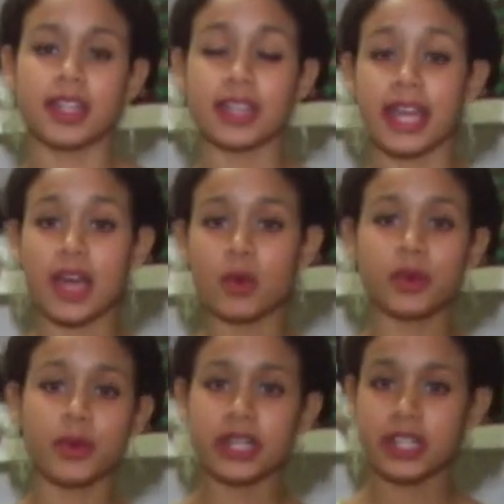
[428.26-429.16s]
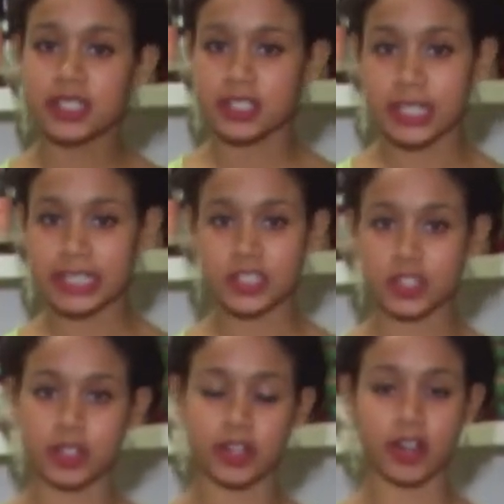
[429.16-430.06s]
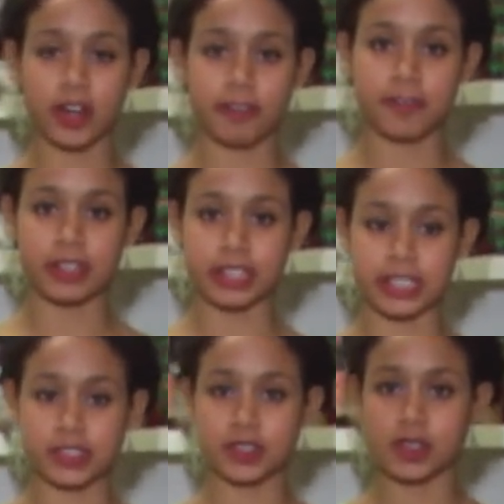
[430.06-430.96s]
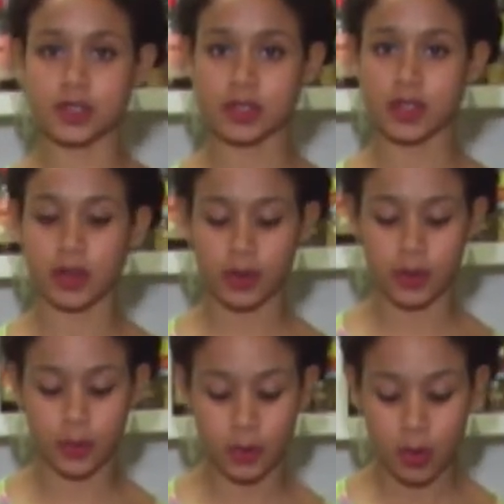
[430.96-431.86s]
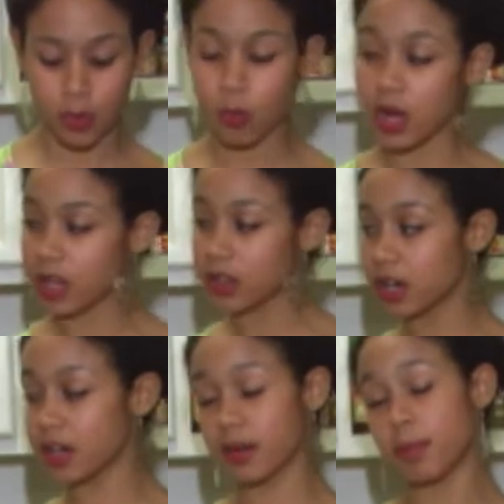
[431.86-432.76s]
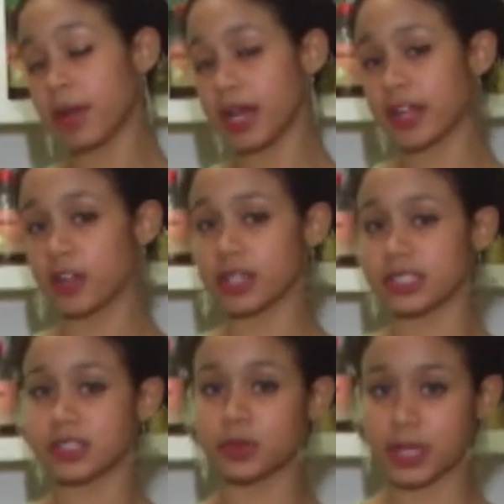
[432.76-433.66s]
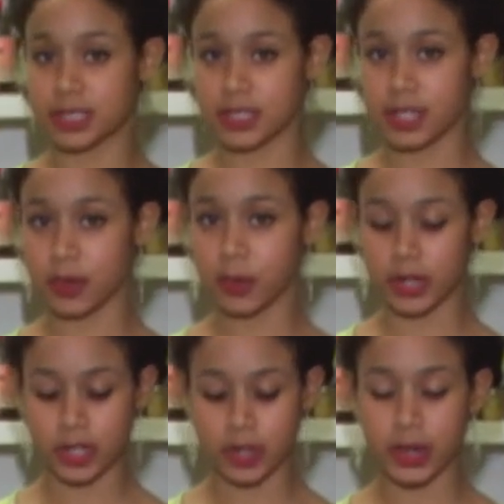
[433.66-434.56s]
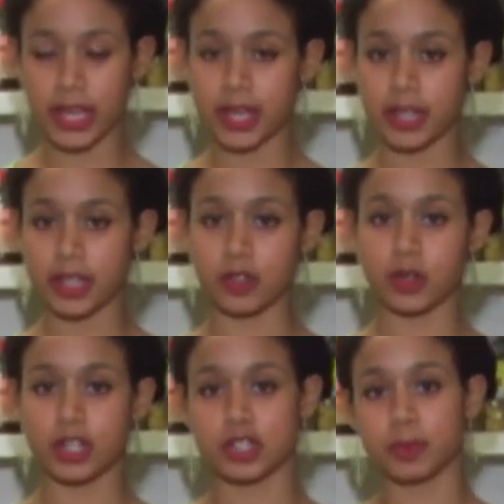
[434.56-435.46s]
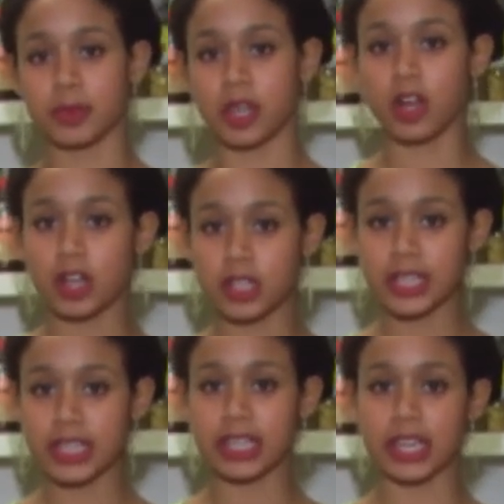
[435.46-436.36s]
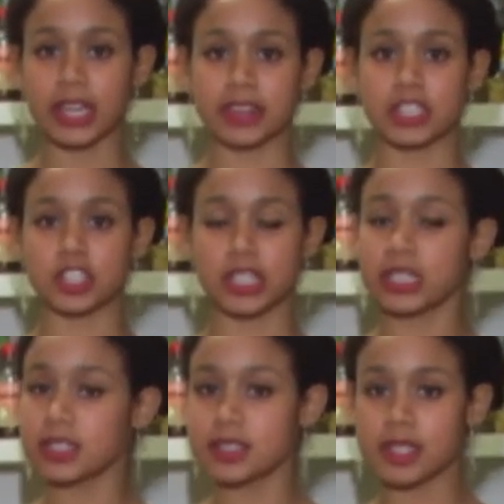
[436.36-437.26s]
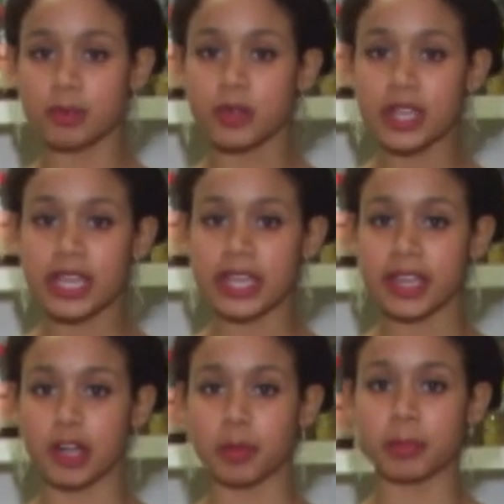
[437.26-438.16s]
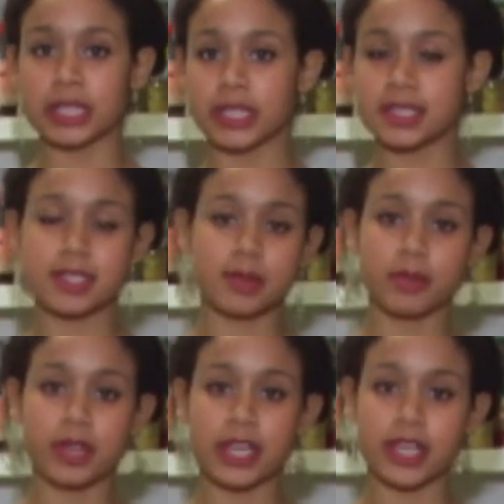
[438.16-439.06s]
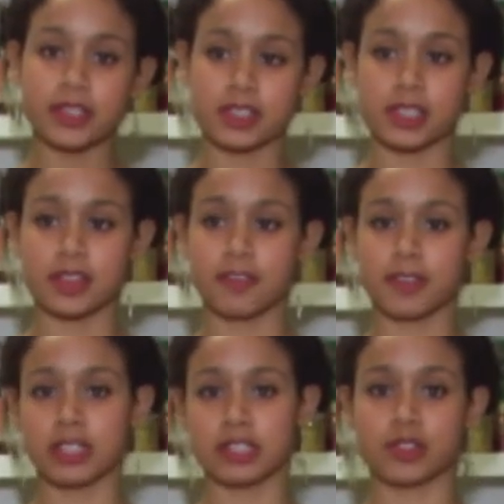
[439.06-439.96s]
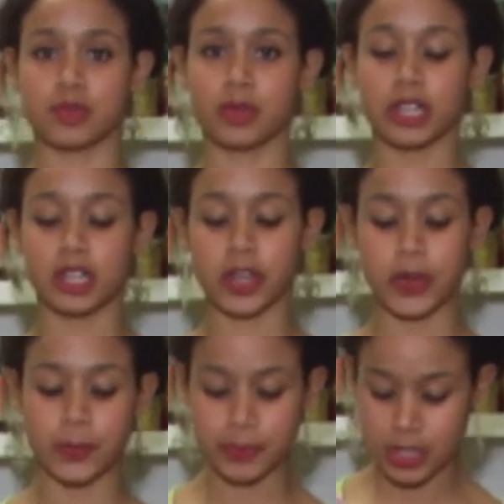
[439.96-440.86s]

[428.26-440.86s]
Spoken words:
And now we're ready to get started on our fillings. So while our pie crust is resting, we're going to go ahead and crush up the garlic and get the chicken simmering, get our beans simmering so that the fillings are ready to go.